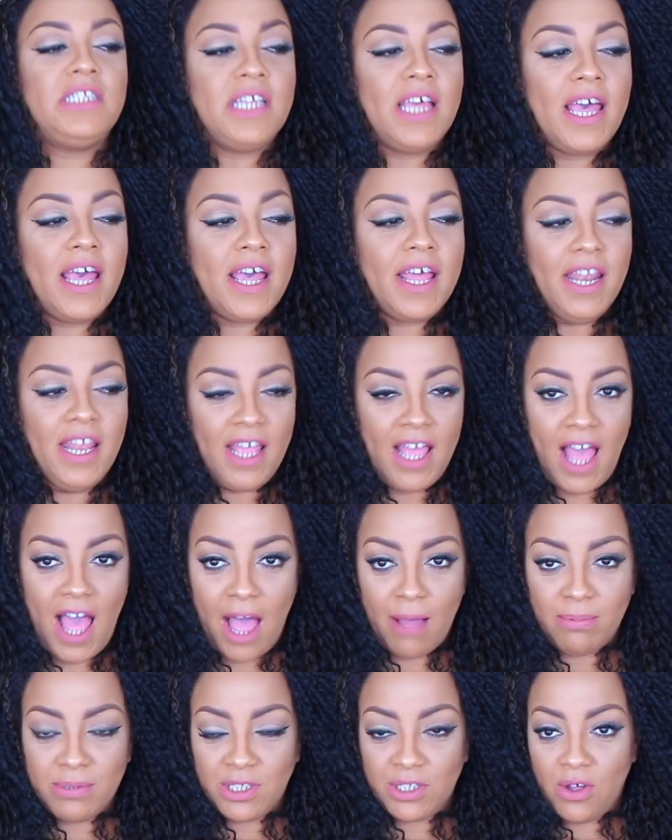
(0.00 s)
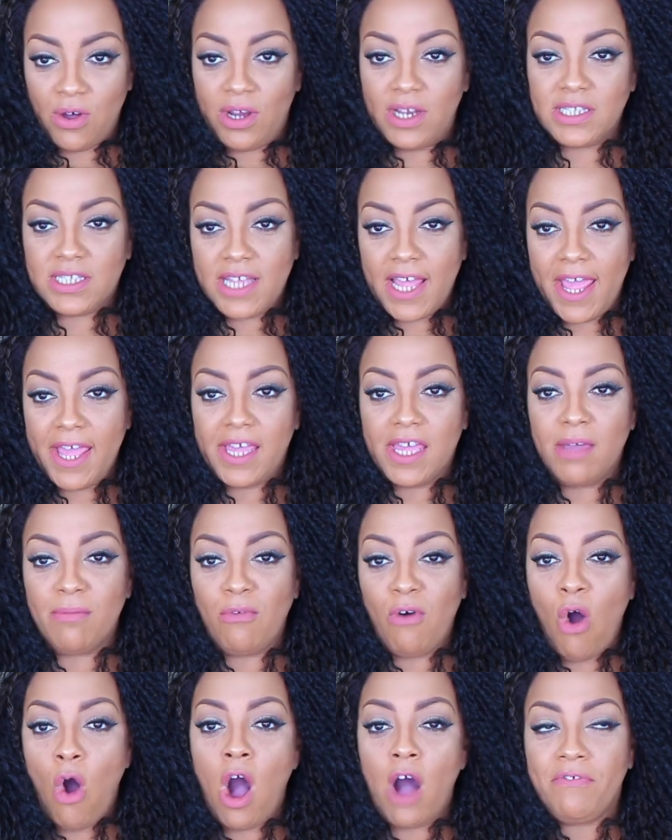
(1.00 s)
said I was going to take
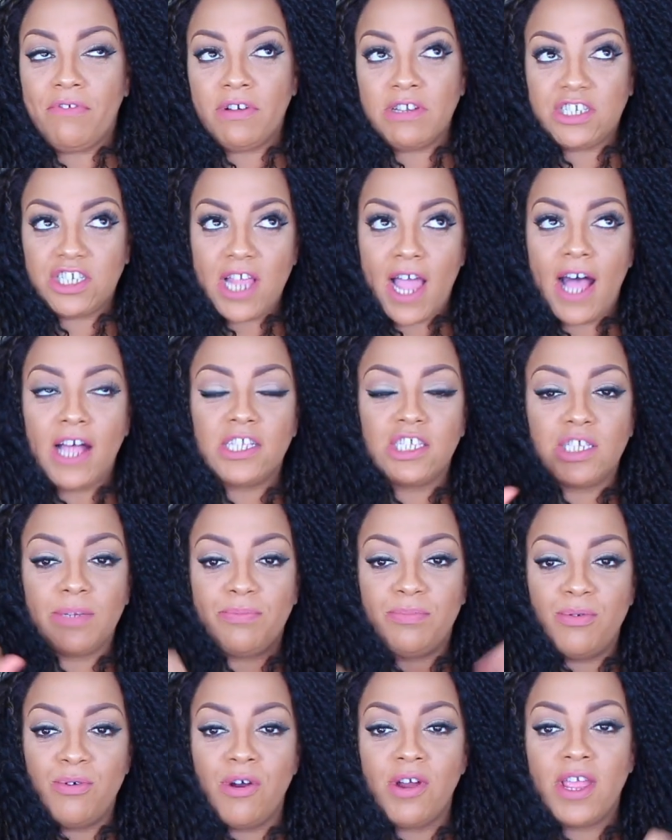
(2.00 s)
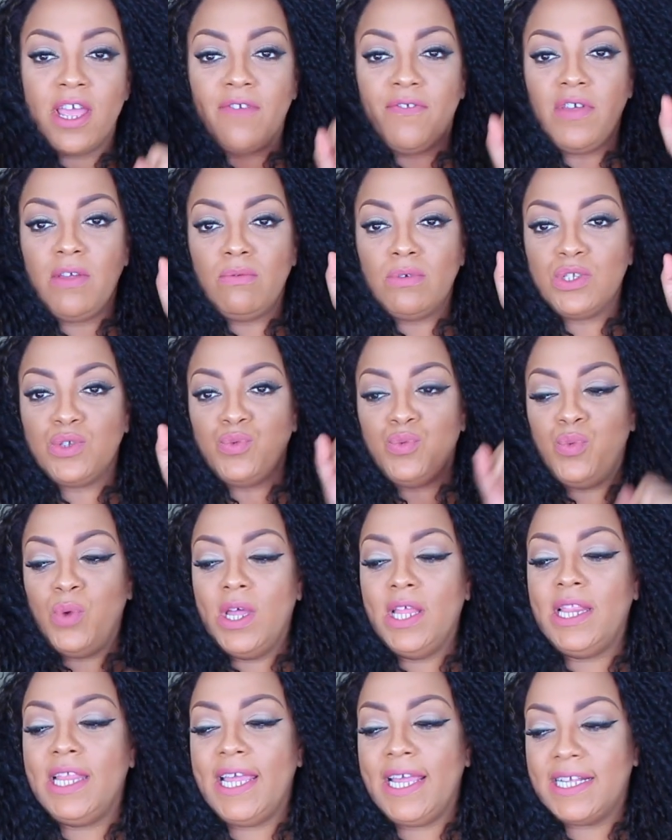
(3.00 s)
him off of child support if he was
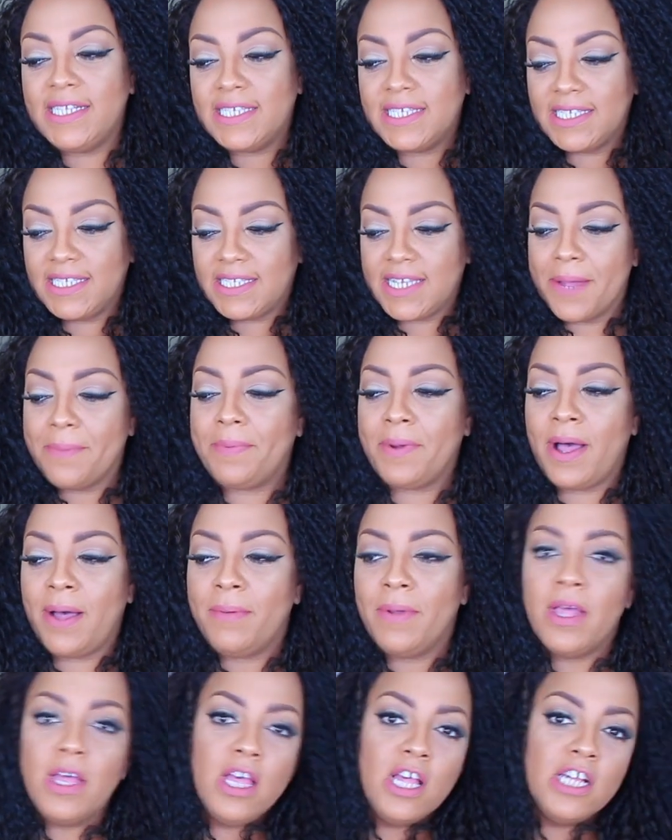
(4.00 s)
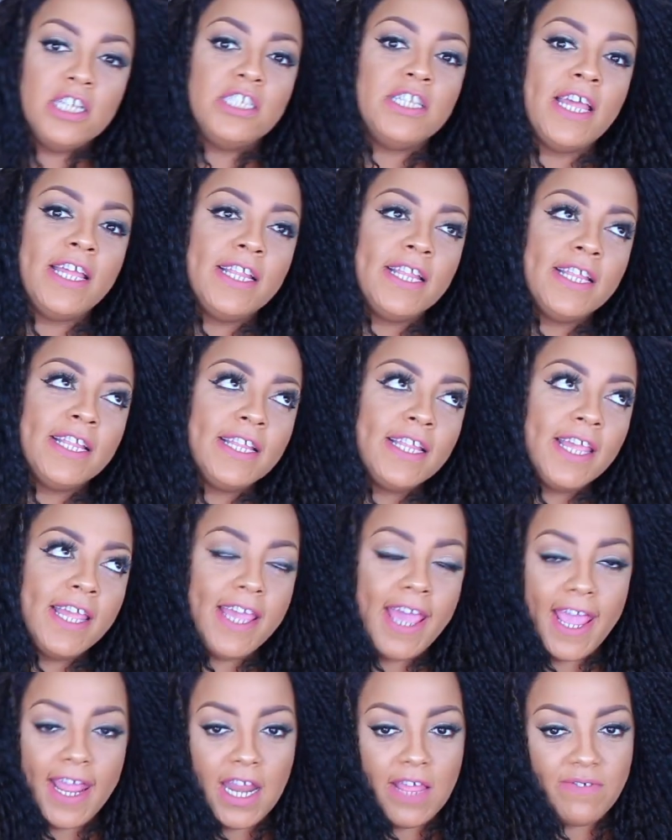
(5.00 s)
willing to step up.
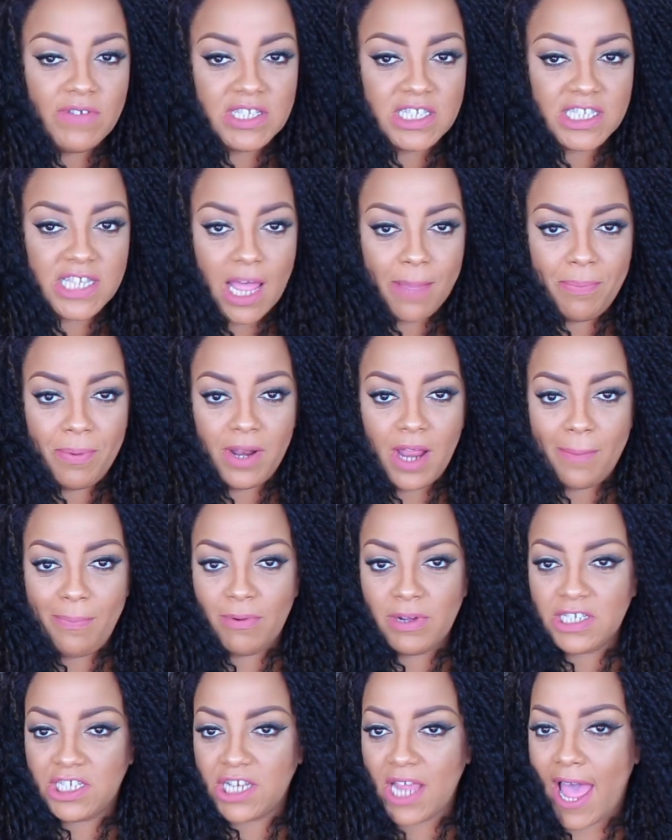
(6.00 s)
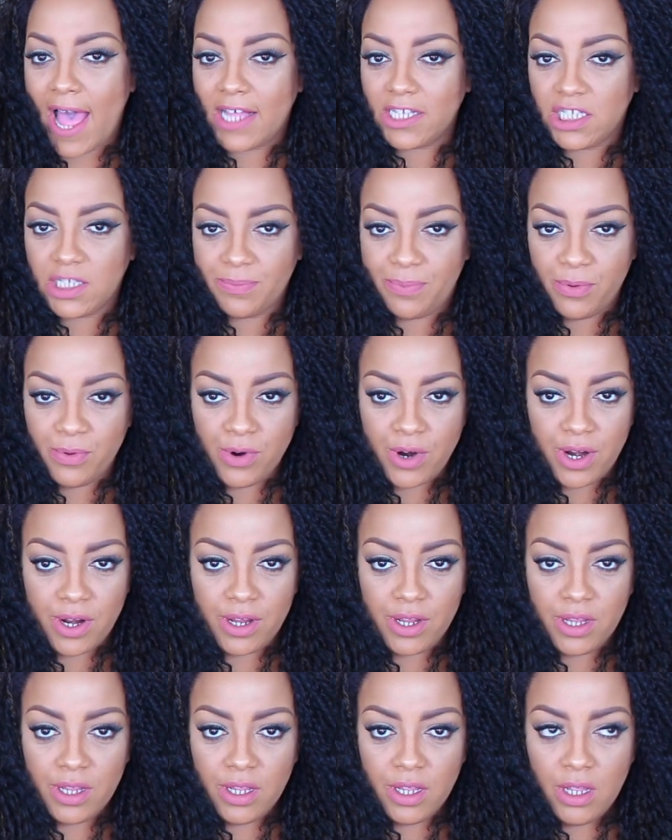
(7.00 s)
He ain't even stepping up on child
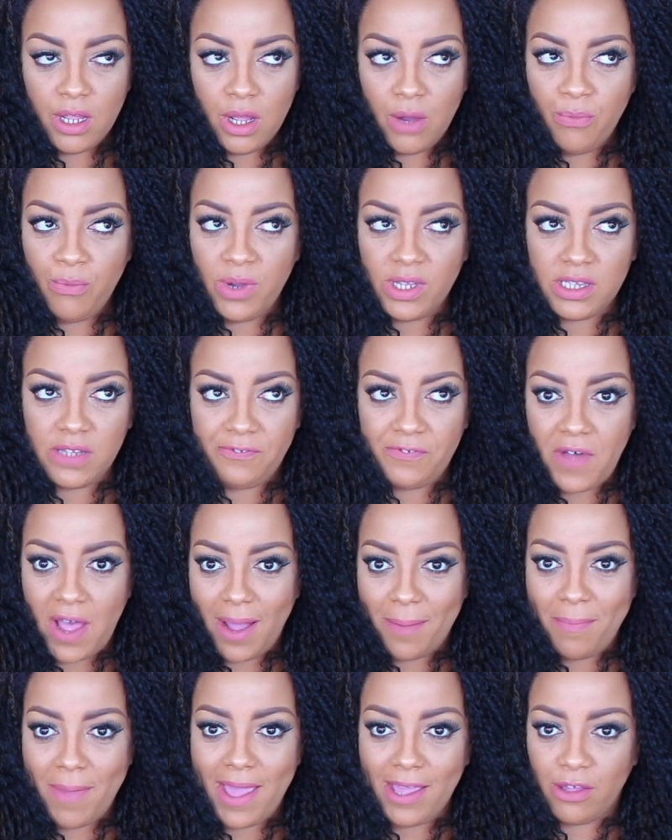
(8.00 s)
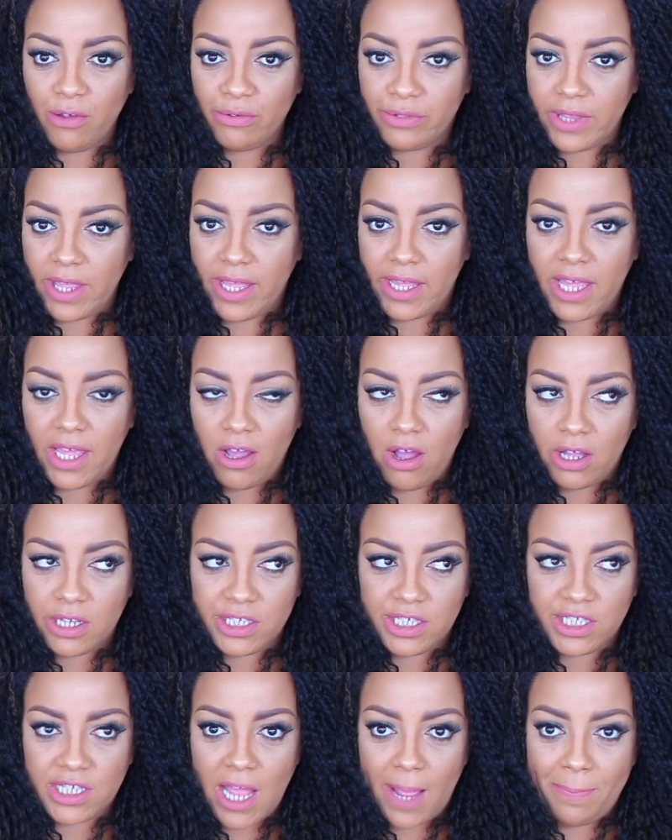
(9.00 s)
support. What the fuck make you think he
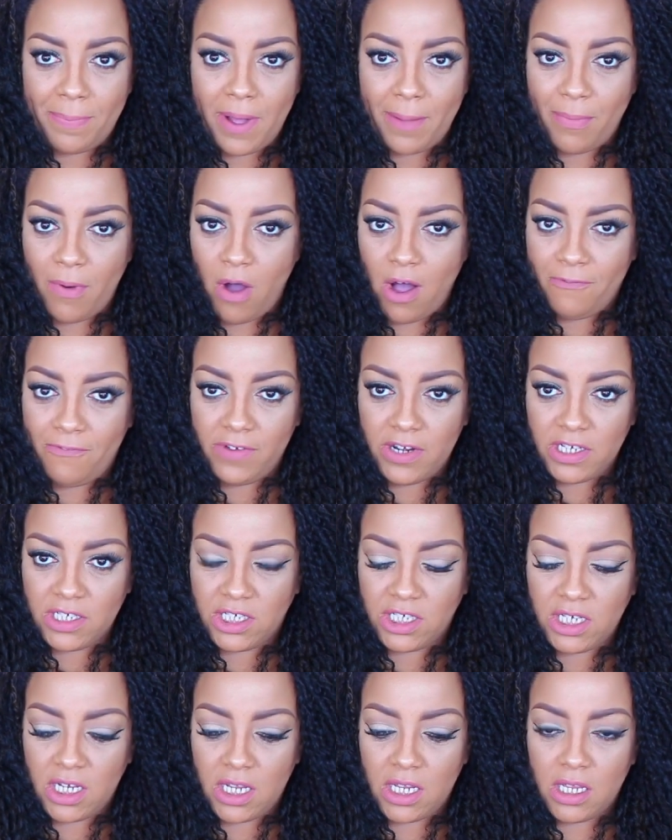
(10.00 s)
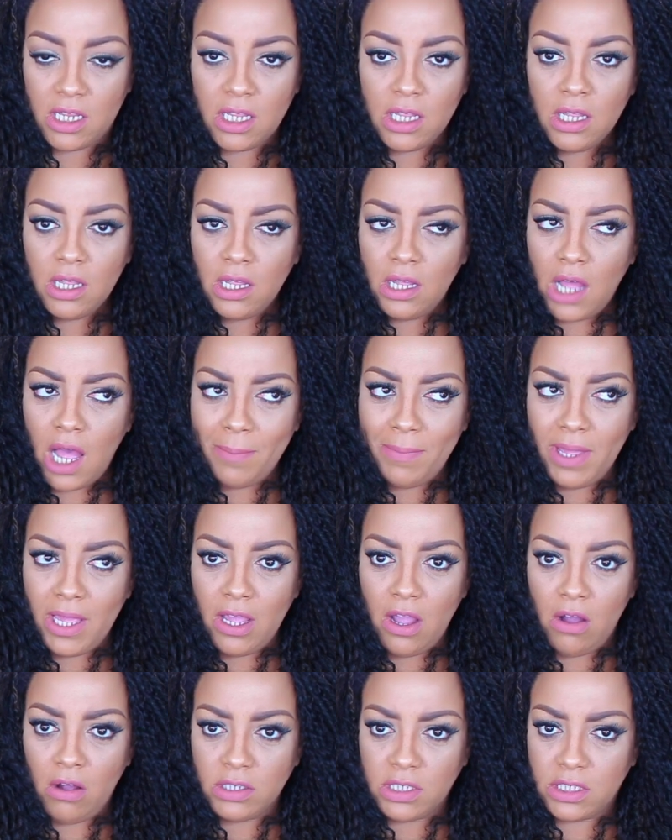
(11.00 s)
gonna step up off of the shit? I
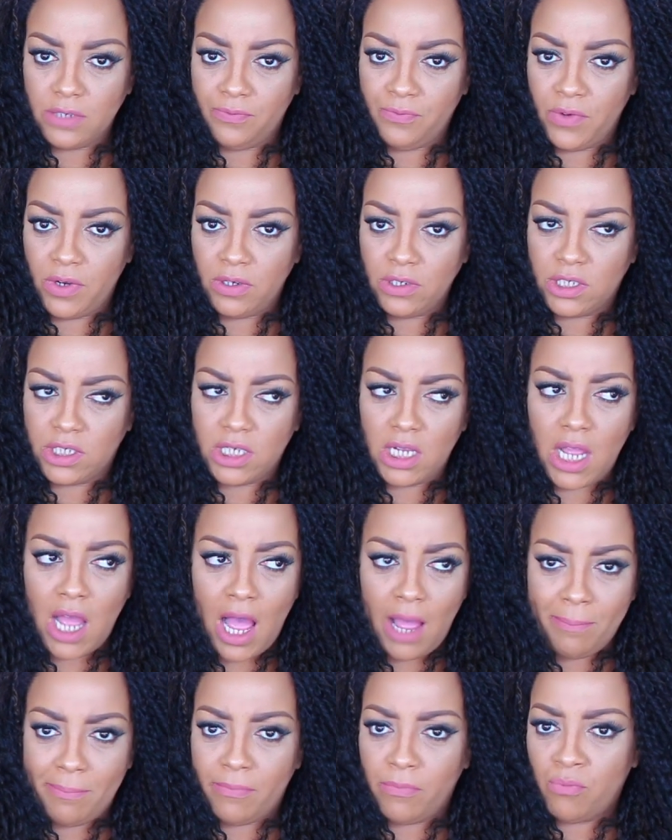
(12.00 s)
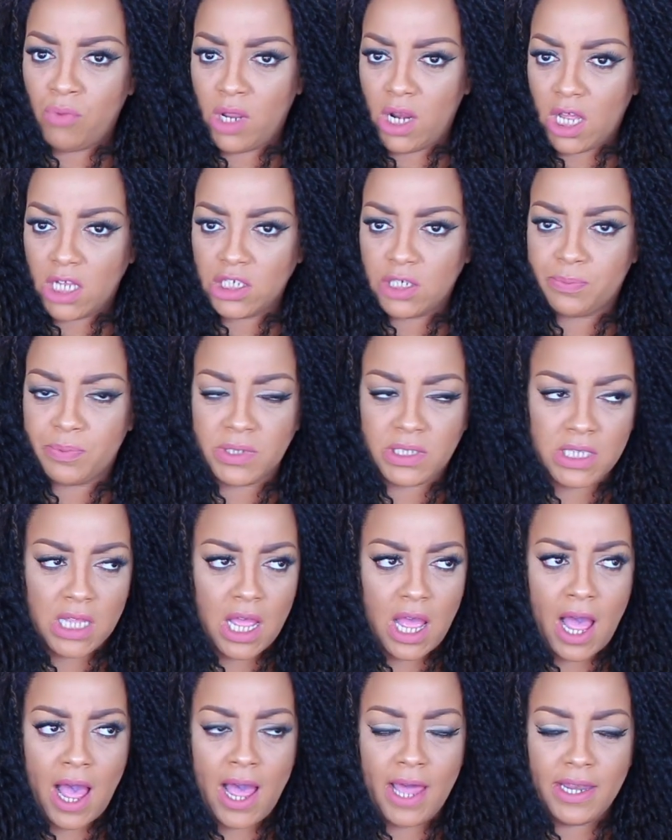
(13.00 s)
mean, on some real shit, I'm
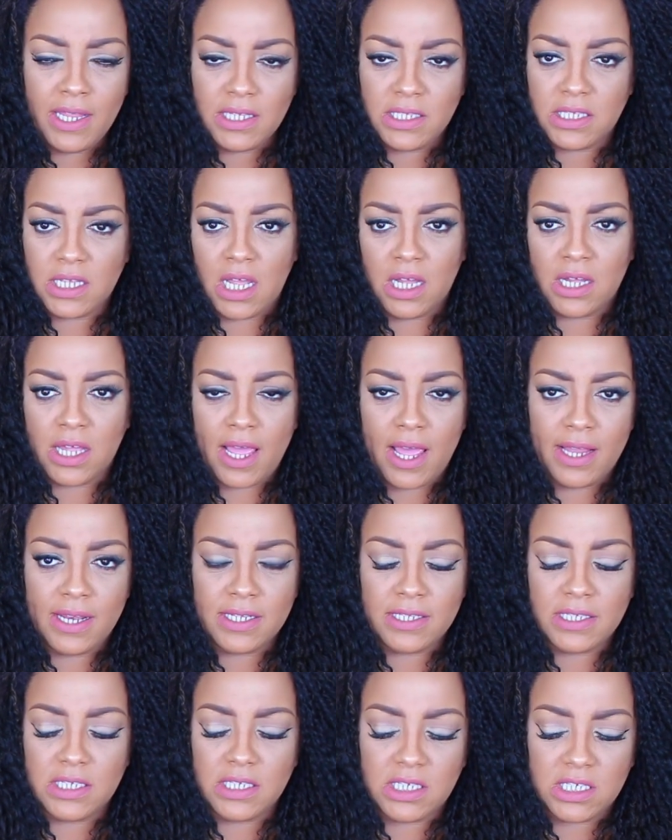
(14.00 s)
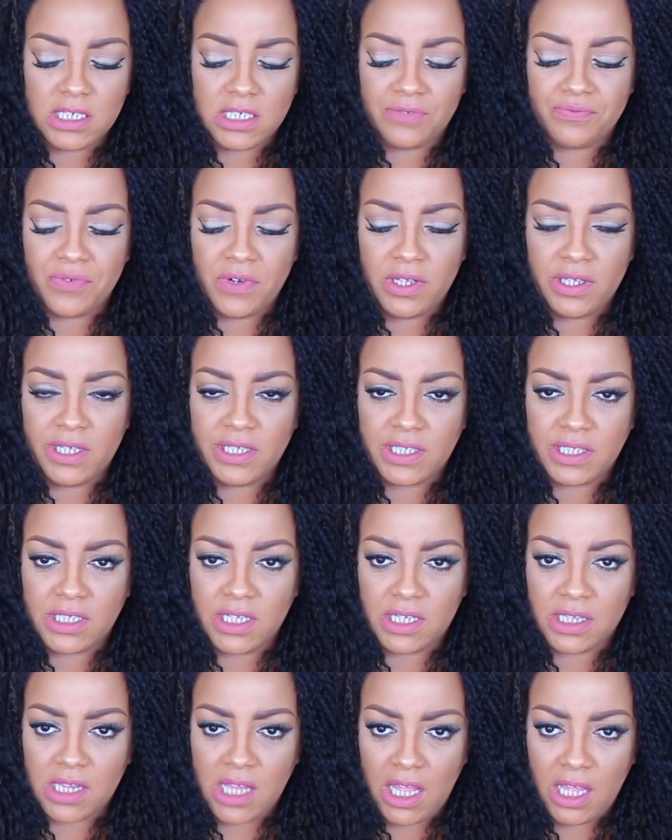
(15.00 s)
100% honest. Okay, this is just realistic